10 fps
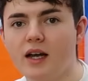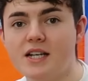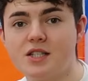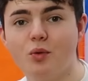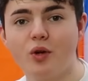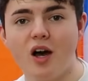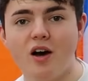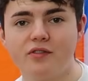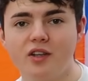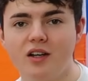It's the morning
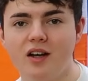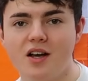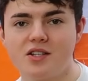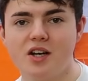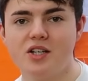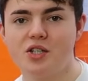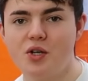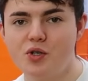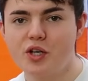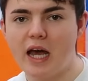after last night's
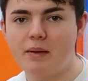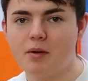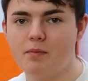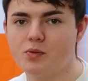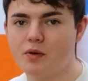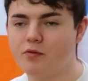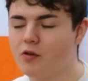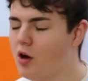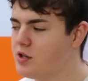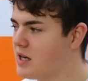huge game between
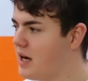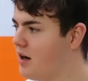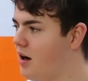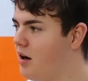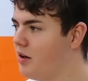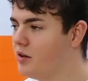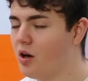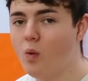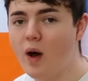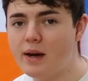France and Ireland
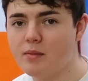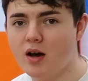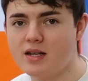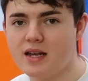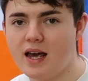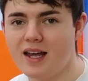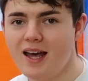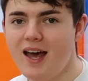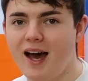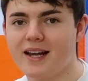away in Marseille,
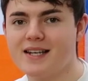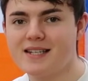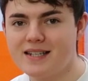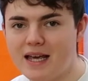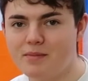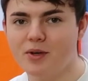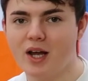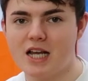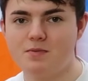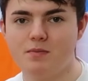and a
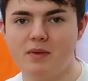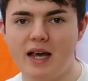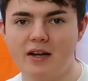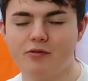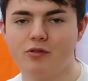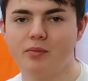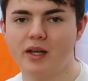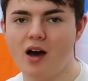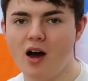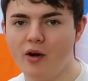statement has been made from
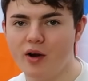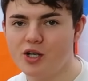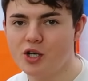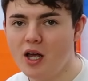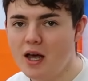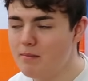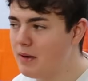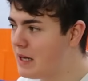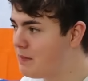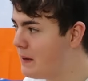the Irish.
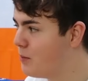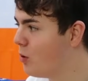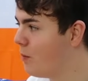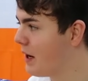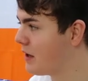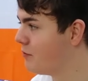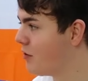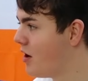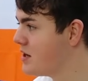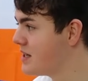Many people were back in
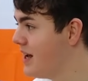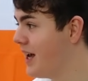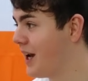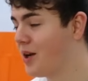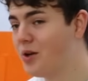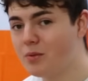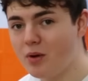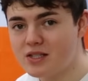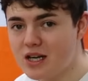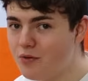France, including
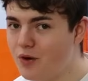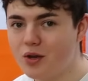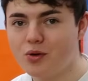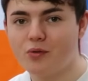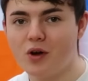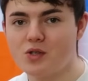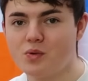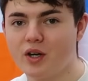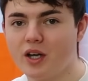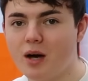myself. I thought France
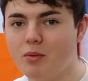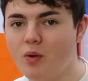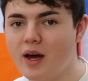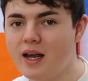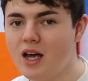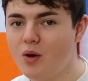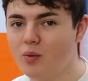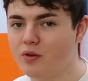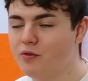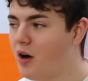were going to come away
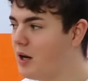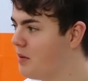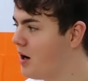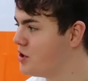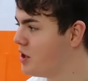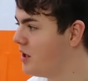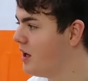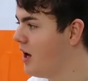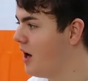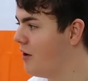with a fine margin